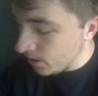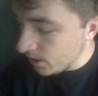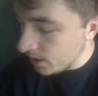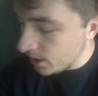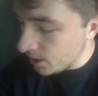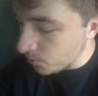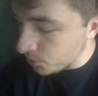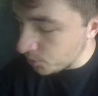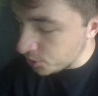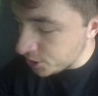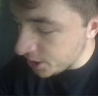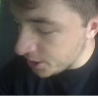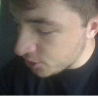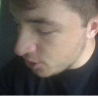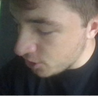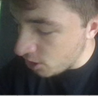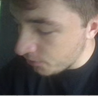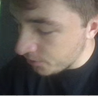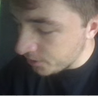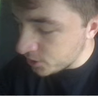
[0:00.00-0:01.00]
And then we'll change
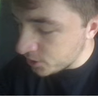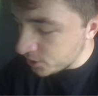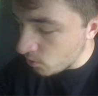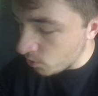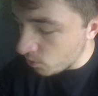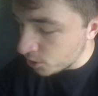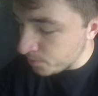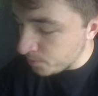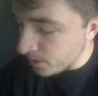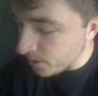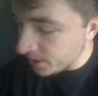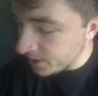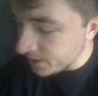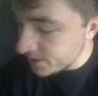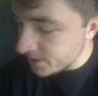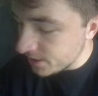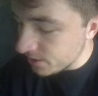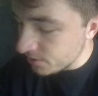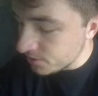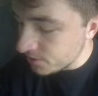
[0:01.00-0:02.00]
all these corresponding
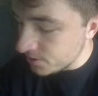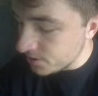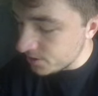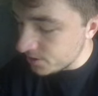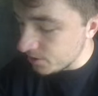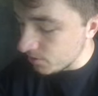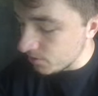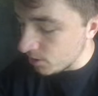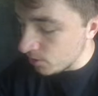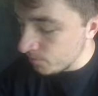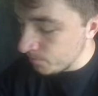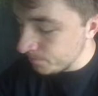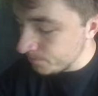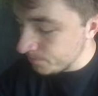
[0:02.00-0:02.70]
cells to 0.